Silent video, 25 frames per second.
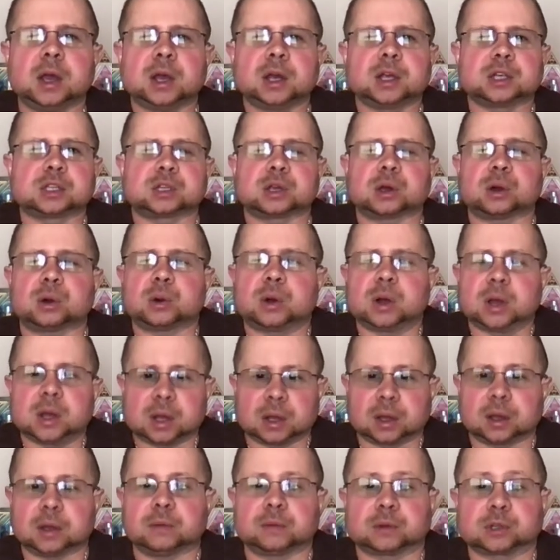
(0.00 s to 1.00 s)
So,
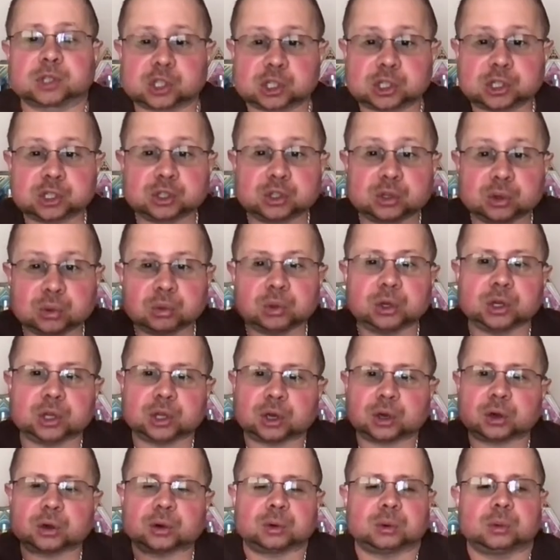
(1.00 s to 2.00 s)

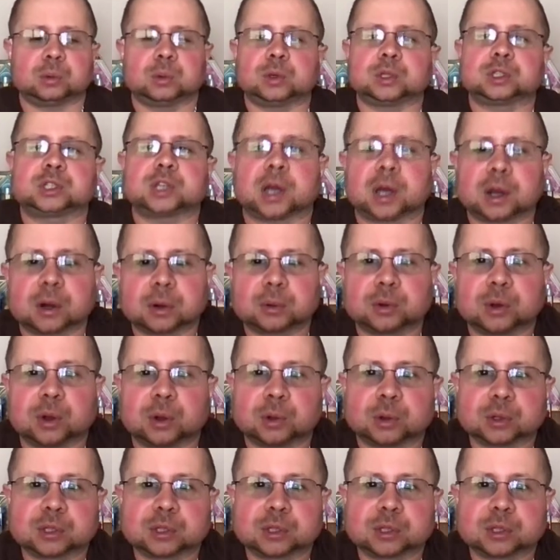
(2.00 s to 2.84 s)
studio, which I don't know,